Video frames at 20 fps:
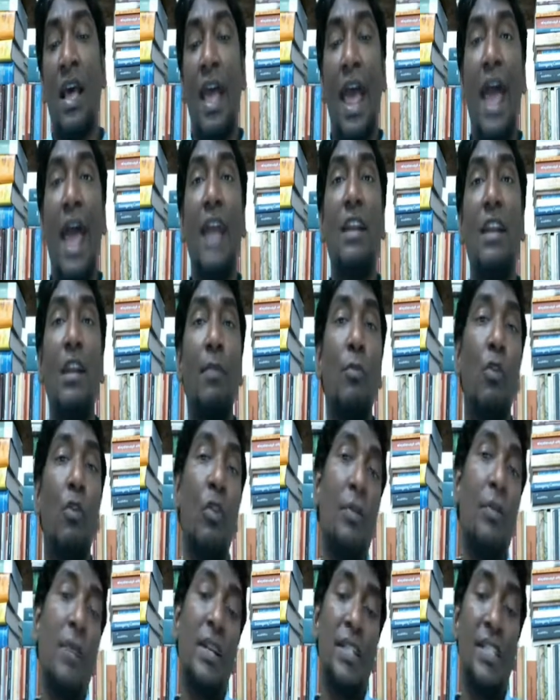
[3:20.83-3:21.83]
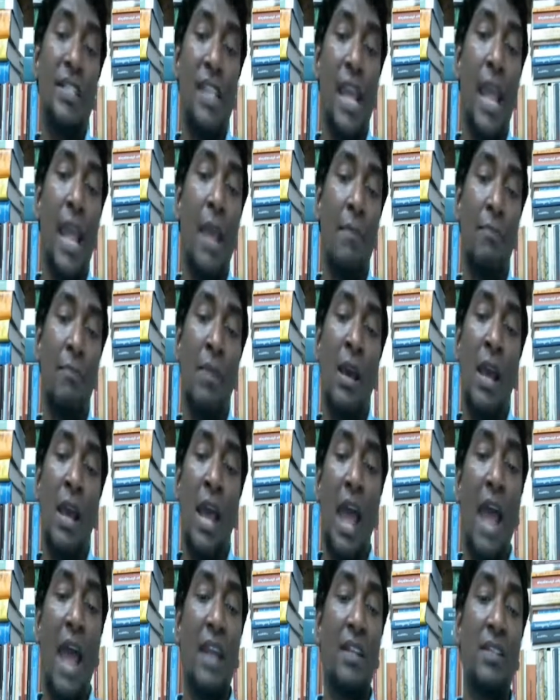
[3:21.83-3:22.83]
and emoluments M
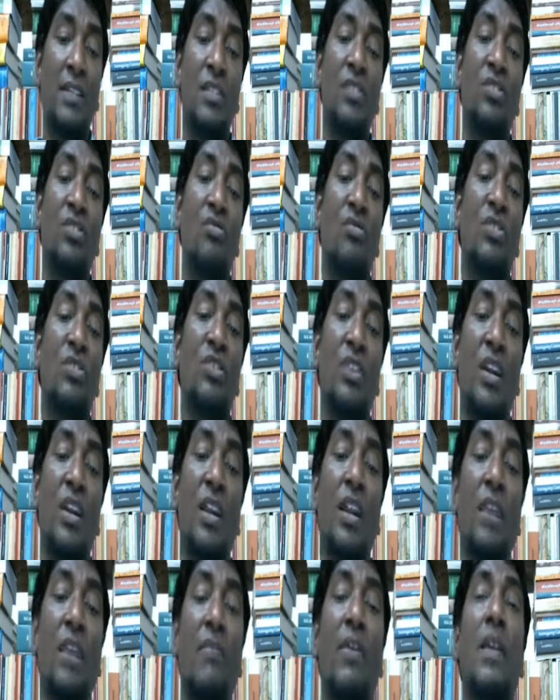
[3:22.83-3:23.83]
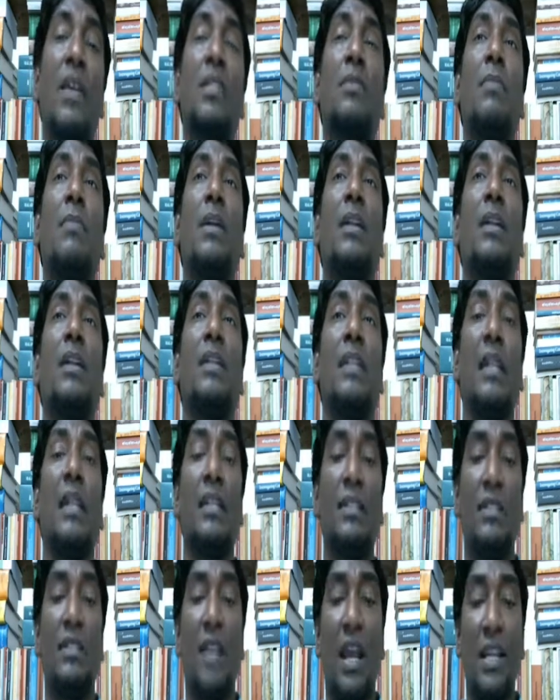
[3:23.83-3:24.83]
and discretionary investment in that
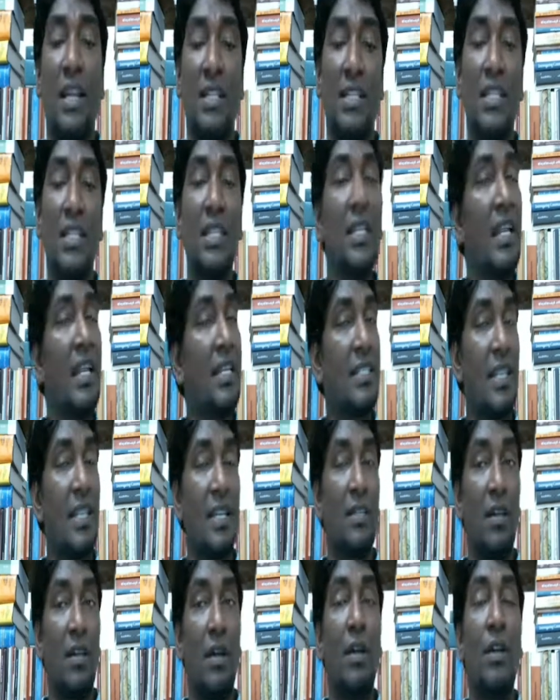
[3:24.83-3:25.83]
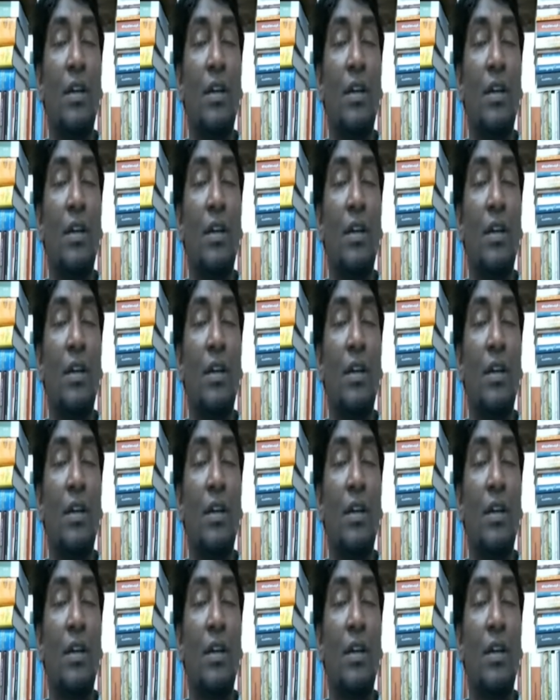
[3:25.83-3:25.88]
IT, etc.